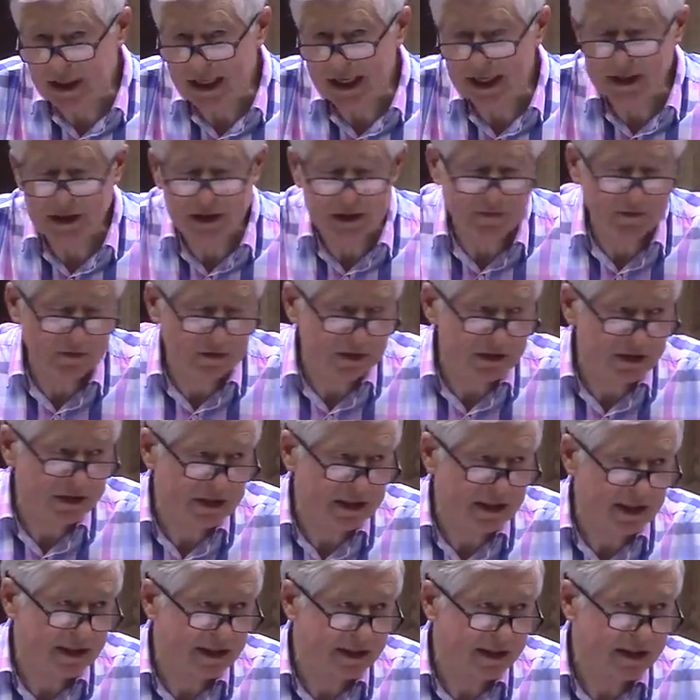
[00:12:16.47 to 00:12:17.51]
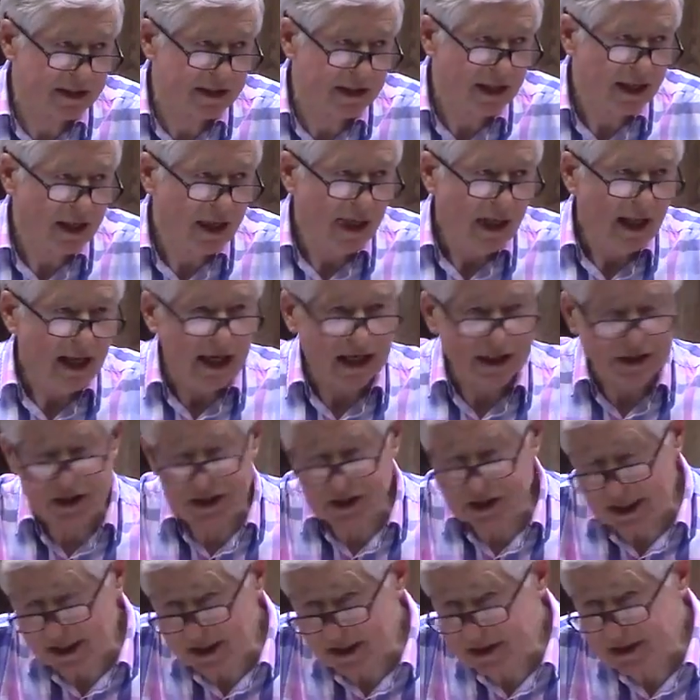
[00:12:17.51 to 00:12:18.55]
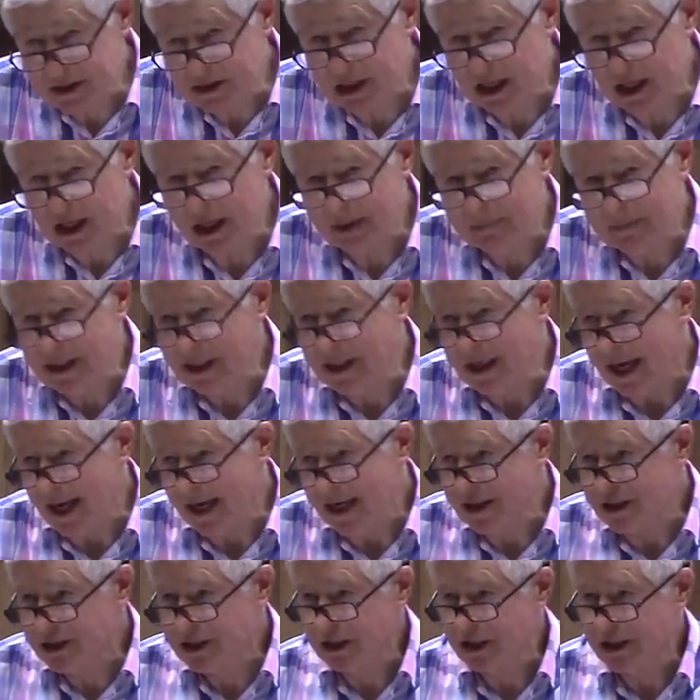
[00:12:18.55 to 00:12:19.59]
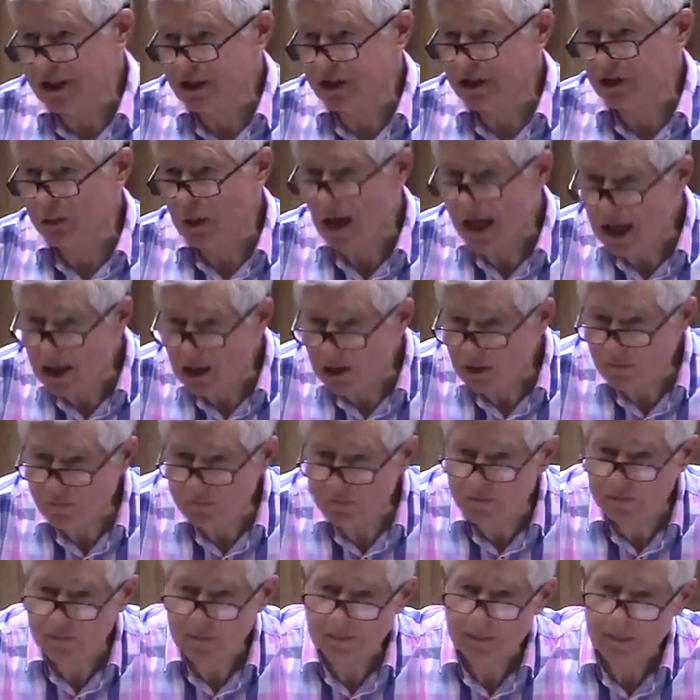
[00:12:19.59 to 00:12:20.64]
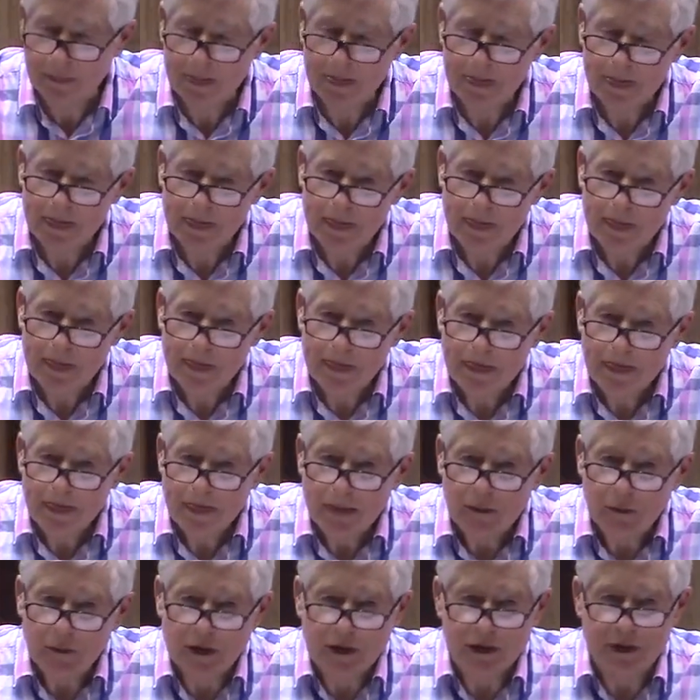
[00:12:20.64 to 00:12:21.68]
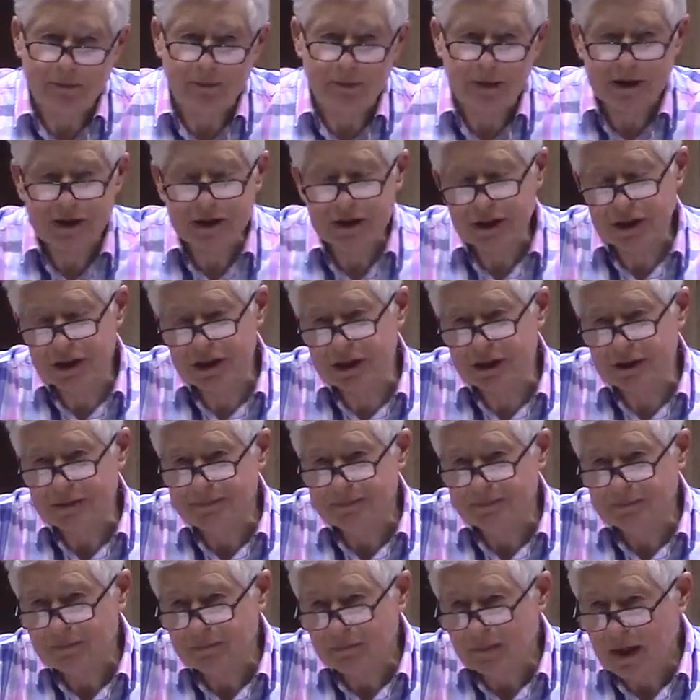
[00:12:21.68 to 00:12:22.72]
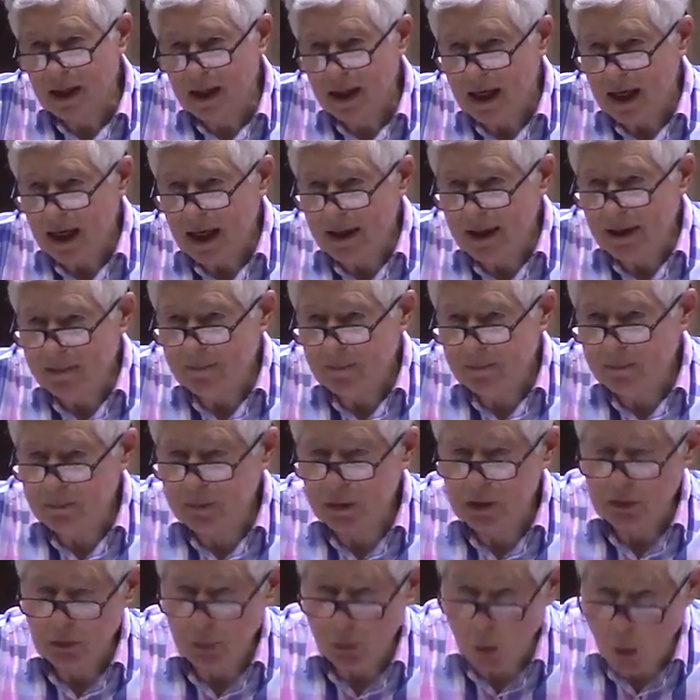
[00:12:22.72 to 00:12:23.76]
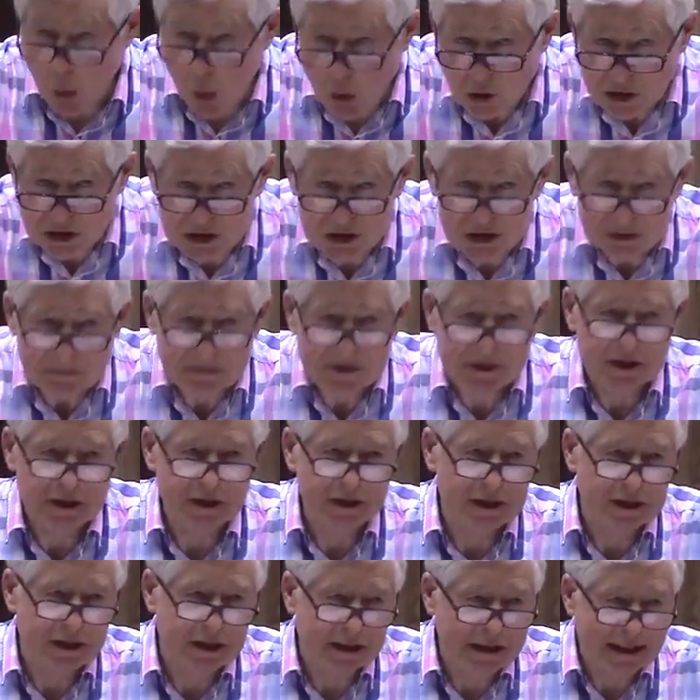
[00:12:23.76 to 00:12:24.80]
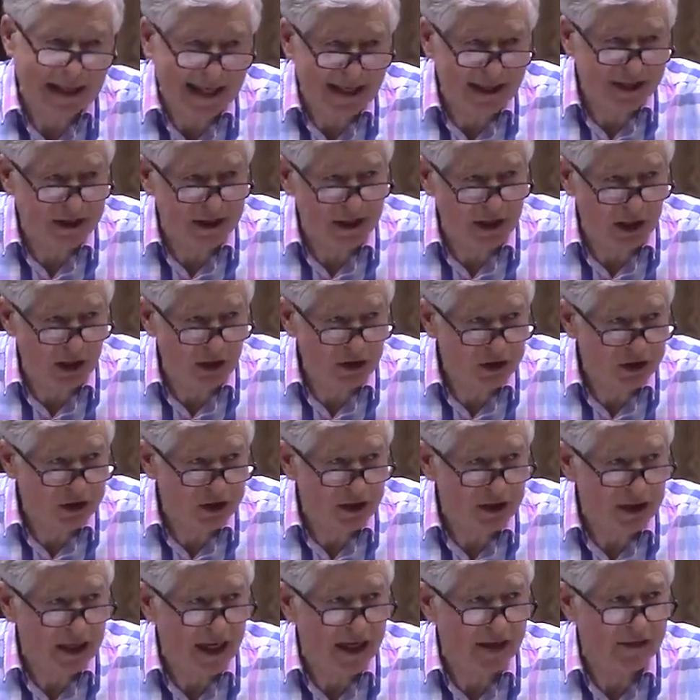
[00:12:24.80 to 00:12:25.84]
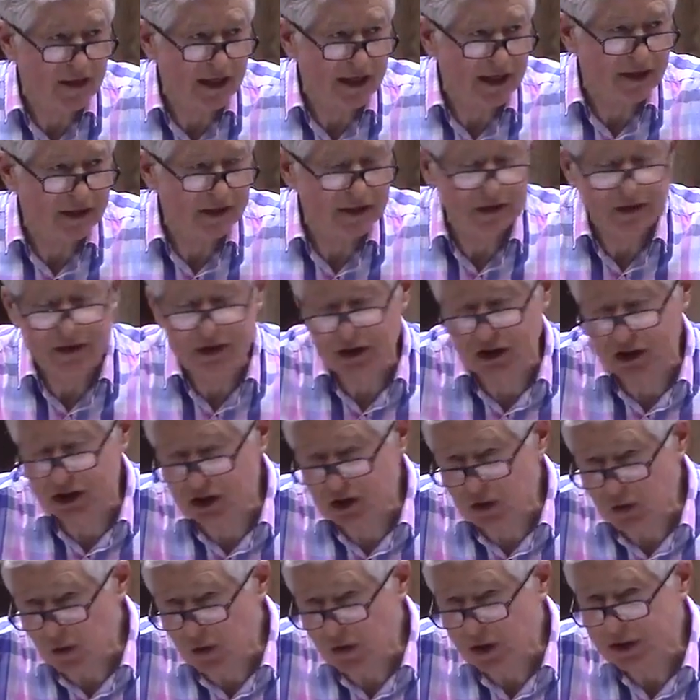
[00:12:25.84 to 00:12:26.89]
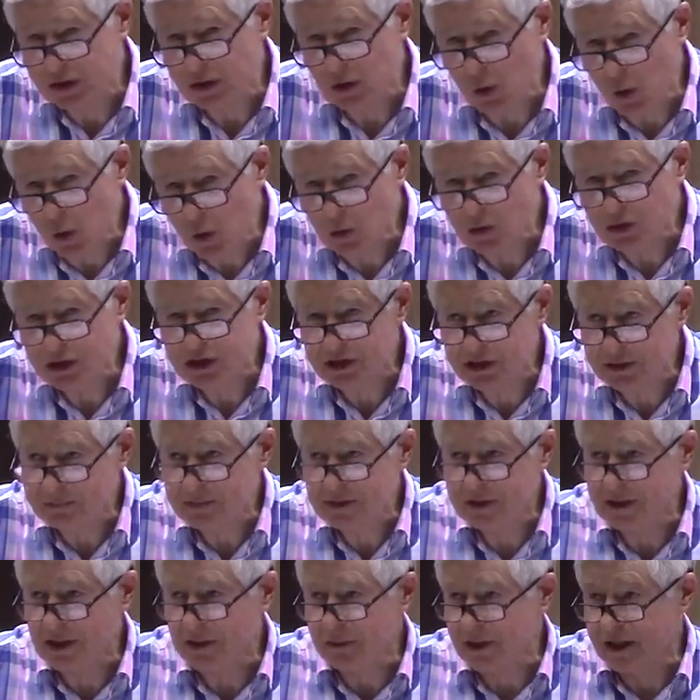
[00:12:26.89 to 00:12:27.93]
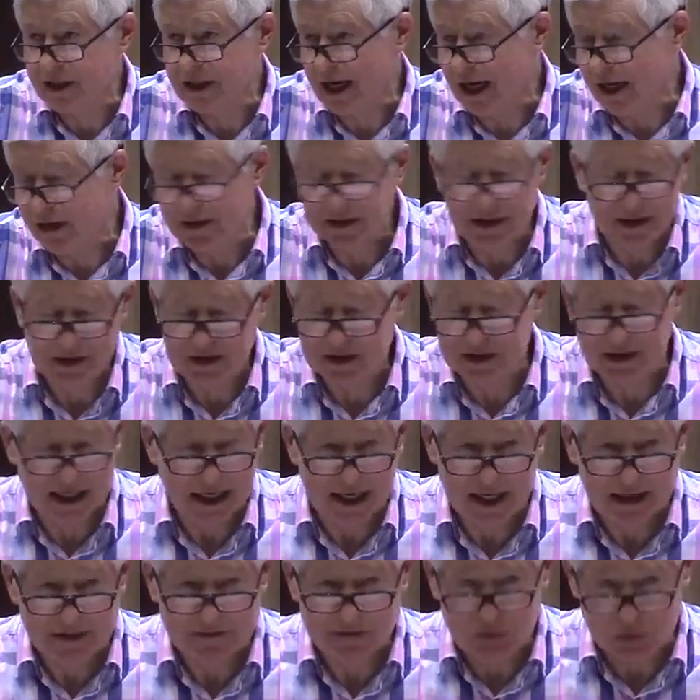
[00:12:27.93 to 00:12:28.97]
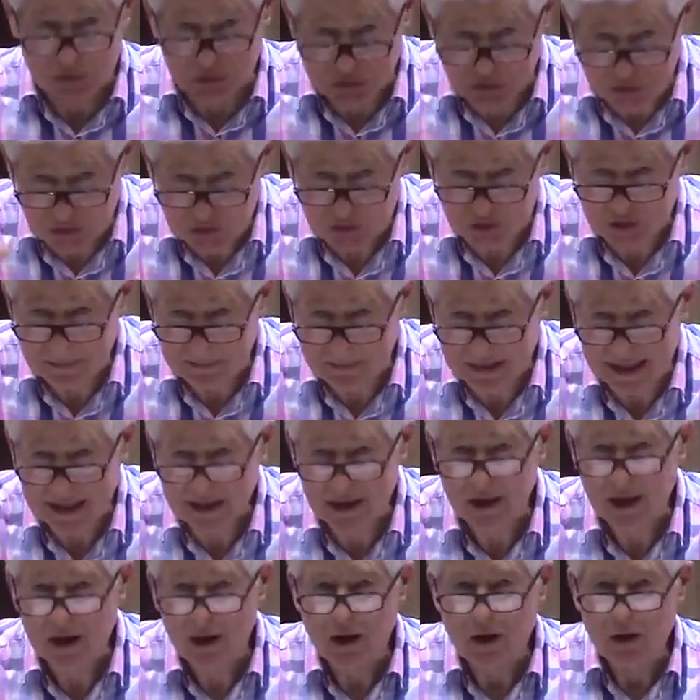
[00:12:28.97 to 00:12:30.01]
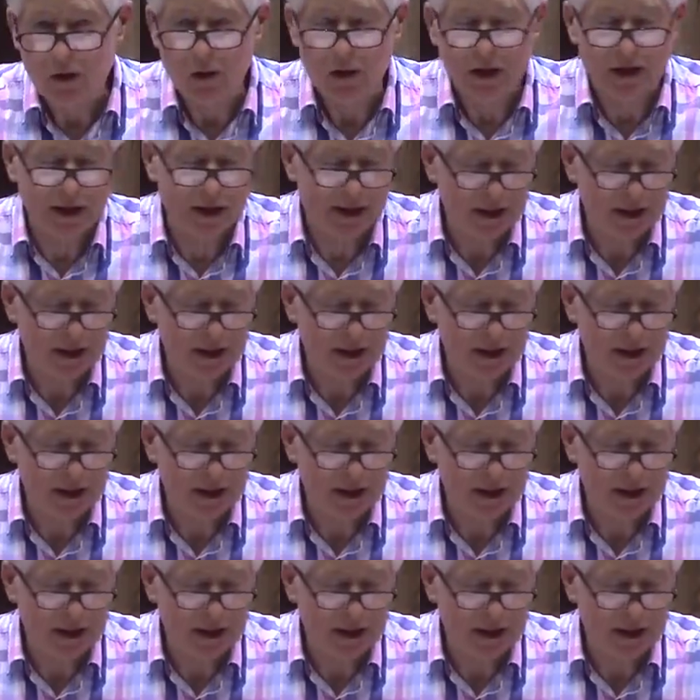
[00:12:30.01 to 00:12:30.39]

age of Christianity, a second time in 1812, when the British put warships into the Atlantic Ocean and they destroyed all ships that were carrying slaves or turned the back or